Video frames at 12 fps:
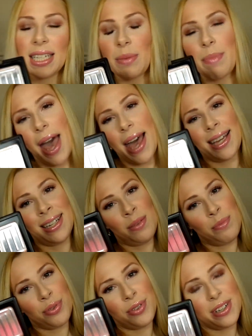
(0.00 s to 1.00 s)
pan
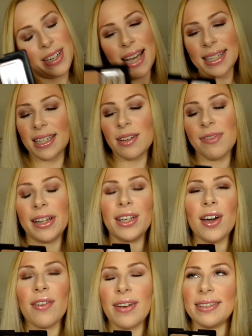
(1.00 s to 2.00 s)
project, and I finally
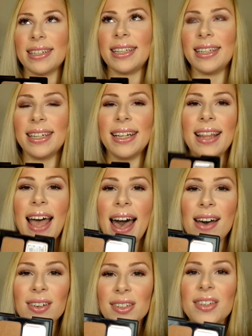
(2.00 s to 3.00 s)
got around to cleaning that
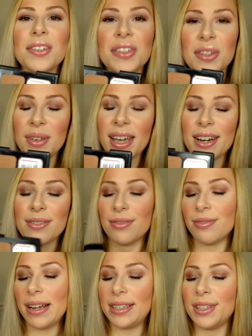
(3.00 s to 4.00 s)
out because there was some kind of
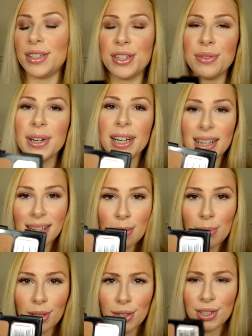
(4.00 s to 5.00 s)
residue
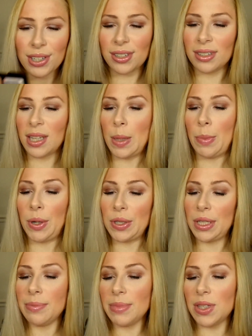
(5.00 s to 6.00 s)
blush stuck to the
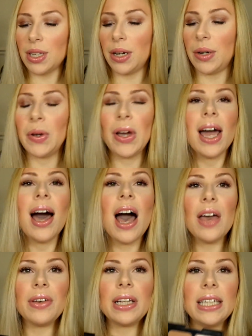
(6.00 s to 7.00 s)
bottom, so
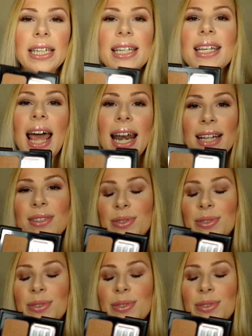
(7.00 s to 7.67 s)
I've cleaned it and it's all